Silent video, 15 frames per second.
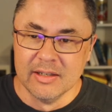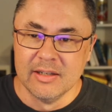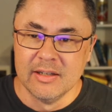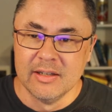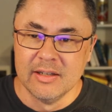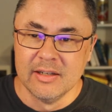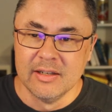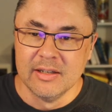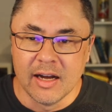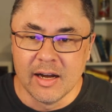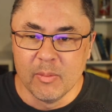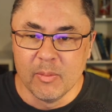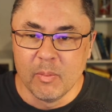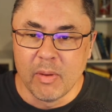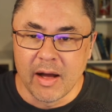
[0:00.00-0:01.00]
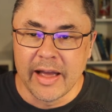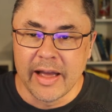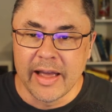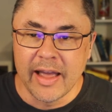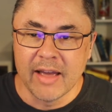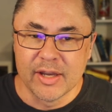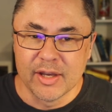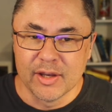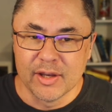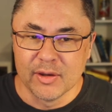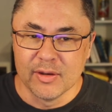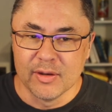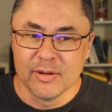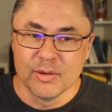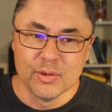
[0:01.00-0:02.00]
by having
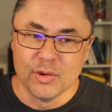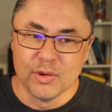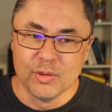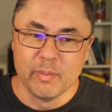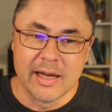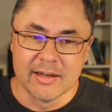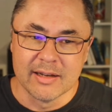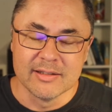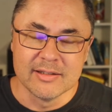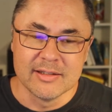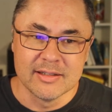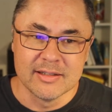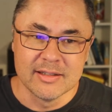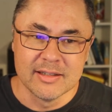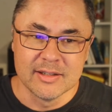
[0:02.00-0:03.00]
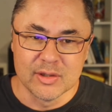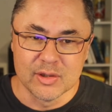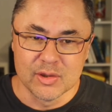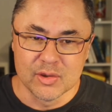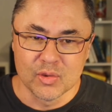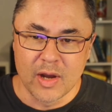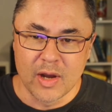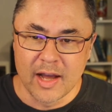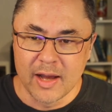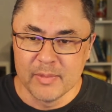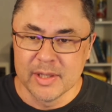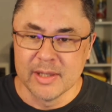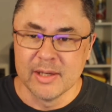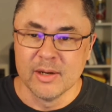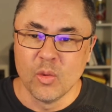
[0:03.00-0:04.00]
your bugs described
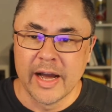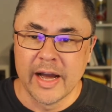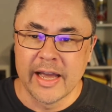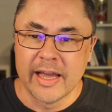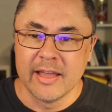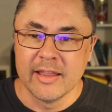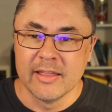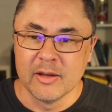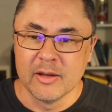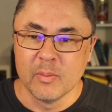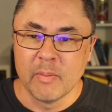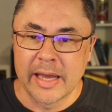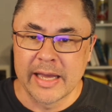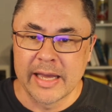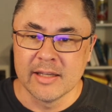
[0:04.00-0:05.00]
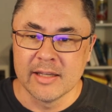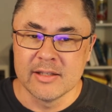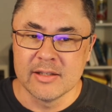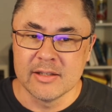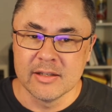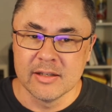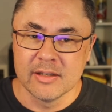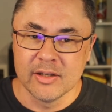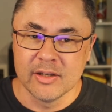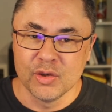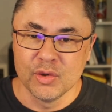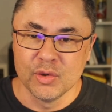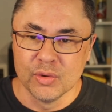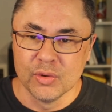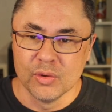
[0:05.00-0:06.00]
in a way that makes
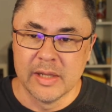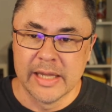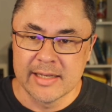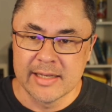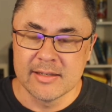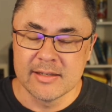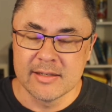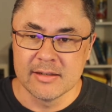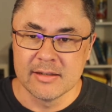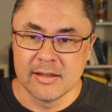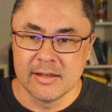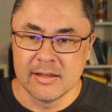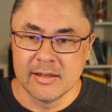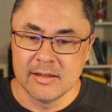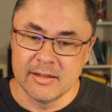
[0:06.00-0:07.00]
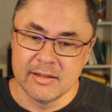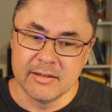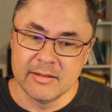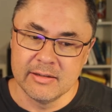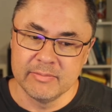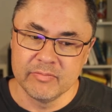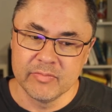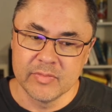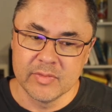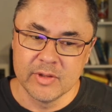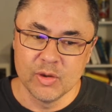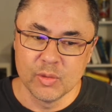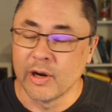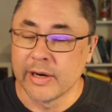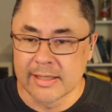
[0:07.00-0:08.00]
you less, your
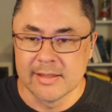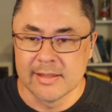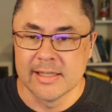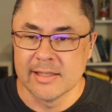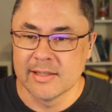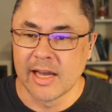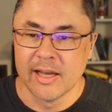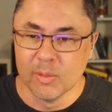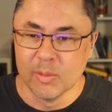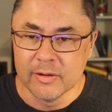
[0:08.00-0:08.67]
products less saleable.